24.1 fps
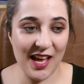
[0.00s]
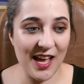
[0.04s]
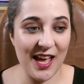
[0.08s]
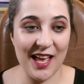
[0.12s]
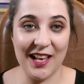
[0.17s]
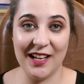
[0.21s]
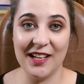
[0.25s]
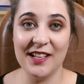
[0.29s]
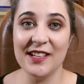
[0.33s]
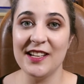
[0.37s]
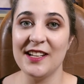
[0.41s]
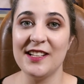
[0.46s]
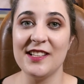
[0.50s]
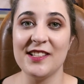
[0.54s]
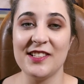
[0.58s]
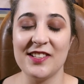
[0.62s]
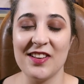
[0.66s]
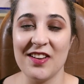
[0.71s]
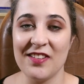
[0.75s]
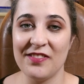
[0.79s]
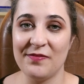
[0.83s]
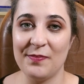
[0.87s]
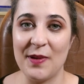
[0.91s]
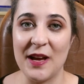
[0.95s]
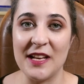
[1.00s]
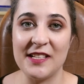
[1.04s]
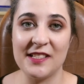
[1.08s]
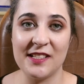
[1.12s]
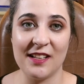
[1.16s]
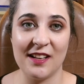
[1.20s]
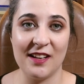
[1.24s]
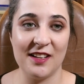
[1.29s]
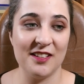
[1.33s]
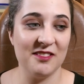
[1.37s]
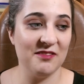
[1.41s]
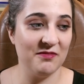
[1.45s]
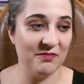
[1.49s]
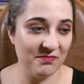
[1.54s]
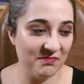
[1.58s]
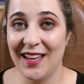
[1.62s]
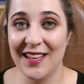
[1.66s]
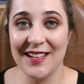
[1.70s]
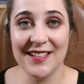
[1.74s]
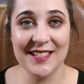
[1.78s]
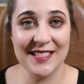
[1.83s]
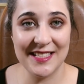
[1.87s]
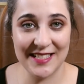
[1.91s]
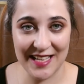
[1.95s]
Eleanor deserved better.
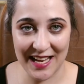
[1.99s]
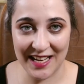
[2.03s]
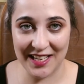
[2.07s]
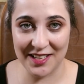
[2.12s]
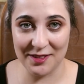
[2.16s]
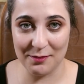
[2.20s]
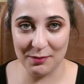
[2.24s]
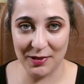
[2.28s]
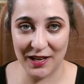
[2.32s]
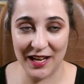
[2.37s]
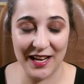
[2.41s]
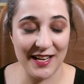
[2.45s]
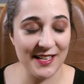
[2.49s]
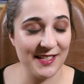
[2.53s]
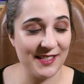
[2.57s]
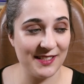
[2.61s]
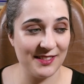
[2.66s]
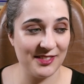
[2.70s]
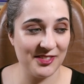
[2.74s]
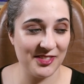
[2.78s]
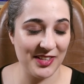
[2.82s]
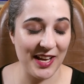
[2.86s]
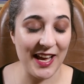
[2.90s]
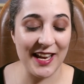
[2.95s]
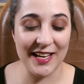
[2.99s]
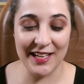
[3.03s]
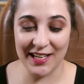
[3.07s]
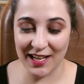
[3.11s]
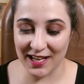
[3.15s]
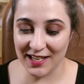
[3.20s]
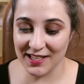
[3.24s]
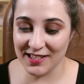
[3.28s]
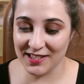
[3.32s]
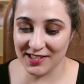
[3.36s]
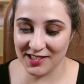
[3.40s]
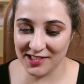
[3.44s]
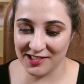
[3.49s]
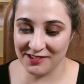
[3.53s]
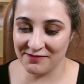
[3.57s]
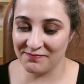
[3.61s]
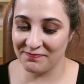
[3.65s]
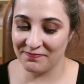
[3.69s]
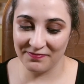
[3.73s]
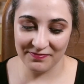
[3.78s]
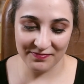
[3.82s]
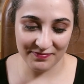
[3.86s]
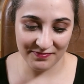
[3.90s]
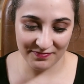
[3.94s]
In second place, and yes,
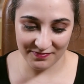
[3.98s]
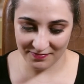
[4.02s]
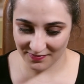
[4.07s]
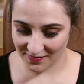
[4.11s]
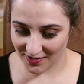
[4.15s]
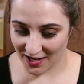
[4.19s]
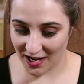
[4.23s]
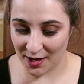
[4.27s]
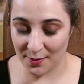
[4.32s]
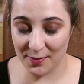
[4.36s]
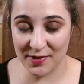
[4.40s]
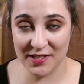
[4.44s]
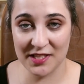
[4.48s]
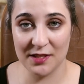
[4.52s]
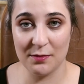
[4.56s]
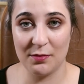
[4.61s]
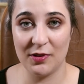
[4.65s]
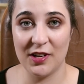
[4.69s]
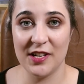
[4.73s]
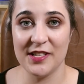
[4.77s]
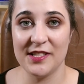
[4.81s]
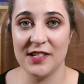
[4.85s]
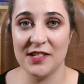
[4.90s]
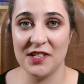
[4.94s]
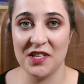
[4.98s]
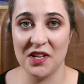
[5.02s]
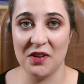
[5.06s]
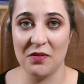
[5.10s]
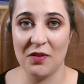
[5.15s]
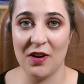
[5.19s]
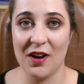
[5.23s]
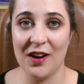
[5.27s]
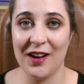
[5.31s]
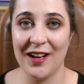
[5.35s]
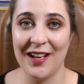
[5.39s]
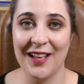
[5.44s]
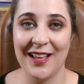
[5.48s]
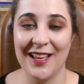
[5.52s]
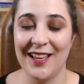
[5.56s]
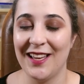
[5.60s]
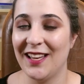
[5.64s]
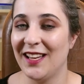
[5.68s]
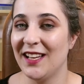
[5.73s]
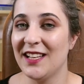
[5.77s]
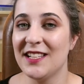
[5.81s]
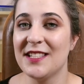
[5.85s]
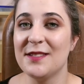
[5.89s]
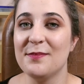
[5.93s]
I'm as surprised as you are,
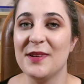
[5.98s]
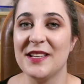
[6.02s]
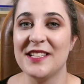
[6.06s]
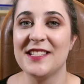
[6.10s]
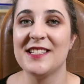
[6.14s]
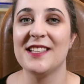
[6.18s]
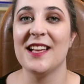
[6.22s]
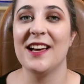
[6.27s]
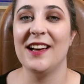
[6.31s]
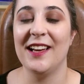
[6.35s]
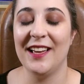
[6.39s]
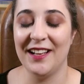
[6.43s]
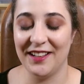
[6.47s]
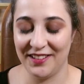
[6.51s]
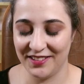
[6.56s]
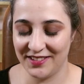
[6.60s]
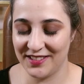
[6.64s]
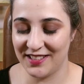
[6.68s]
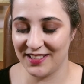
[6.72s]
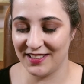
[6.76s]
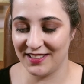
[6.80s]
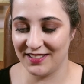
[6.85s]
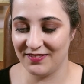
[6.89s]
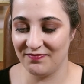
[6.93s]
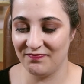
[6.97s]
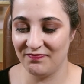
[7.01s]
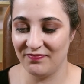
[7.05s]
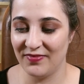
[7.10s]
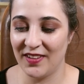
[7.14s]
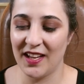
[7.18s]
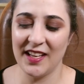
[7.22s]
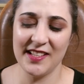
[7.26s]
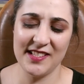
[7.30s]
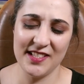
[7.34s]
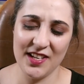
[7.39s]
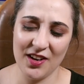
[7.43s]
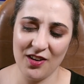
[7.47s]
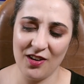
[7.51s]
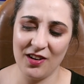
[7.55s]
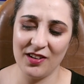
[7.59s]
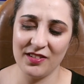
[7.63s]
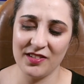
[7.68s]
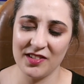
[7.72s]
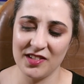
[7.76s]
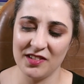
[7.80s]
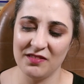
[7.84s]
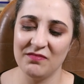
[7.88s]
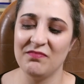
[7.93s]
is Mr. Elton. Is he
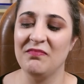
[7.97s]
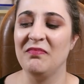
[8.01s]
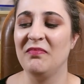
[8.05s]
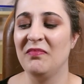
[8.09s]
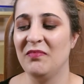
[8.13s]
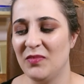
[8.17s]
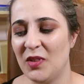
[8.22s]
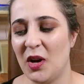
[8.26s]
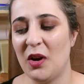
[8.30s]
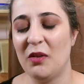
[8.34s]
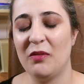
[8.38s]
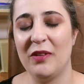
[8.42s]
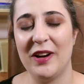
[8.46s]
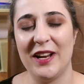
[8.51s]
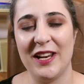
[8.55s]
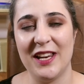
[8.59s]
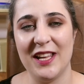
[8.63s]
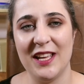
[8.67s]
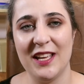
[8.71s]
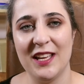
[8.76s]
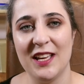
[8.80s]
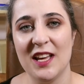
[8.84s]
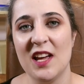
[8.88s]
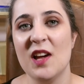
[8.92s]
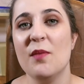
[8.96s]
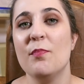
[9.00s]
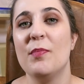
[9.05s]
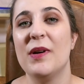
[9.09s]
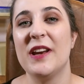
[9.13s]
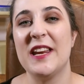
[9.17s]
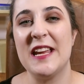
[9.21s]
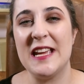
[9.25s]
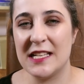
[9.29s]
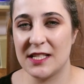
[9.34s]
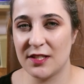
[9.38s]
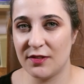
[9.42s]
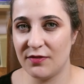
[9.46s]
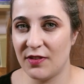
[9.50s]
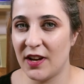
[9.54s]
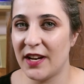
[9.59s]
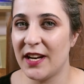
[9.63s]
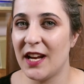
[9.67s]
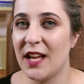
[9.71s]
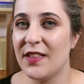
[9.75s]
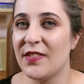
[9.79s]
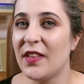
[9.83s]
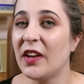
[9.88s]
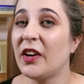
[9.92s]
hot? Not really, but he's
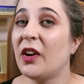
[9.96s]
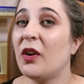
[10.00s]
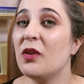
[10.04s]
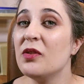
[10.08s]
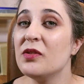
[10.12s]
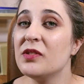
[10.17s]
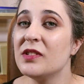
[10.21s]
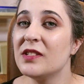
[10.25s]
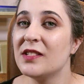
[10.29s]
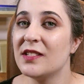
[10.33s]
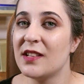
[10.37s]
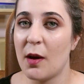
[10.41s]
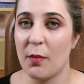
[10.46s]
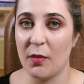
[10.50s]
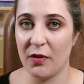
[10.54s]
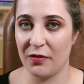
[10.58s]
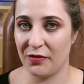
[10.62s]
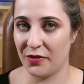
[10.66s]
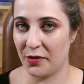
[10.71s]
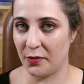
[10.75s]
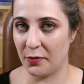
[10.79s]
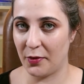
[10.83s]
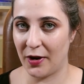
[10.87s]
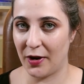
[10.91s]
funny, and that goes some of the